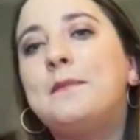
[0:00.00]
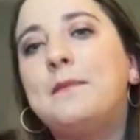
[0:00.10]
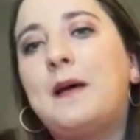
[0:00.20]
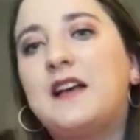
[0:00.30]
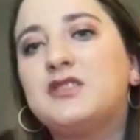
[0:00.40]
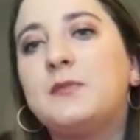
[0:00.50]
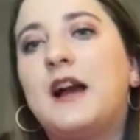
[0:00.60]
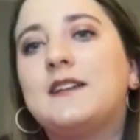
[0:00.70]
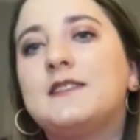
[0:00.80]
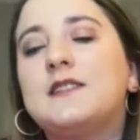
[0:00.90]
pass your
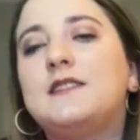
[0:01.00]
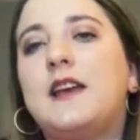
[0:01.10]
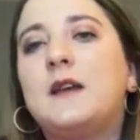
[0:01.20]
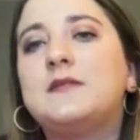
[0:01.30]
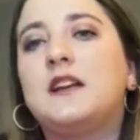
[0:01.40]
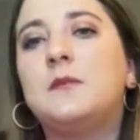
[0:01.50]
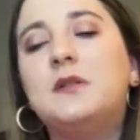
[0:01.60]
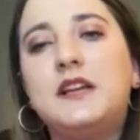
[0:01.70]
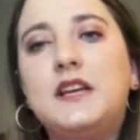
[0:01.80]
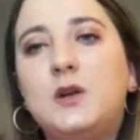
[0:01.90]
practice exams, and
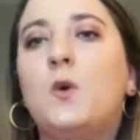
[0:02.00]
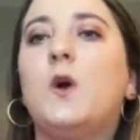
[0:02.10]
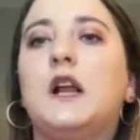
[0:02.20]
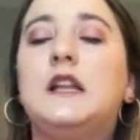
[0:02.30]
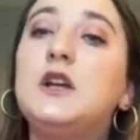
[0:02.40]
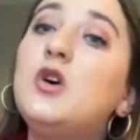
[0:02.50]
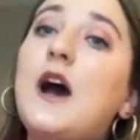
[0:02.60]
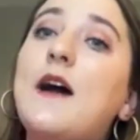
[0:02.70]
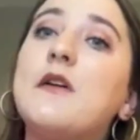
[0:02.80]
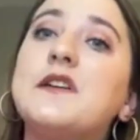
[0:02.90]
complete your clinical
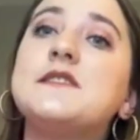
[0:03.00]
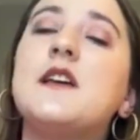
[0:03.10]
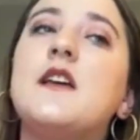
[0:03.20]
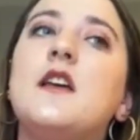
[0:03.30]
hours,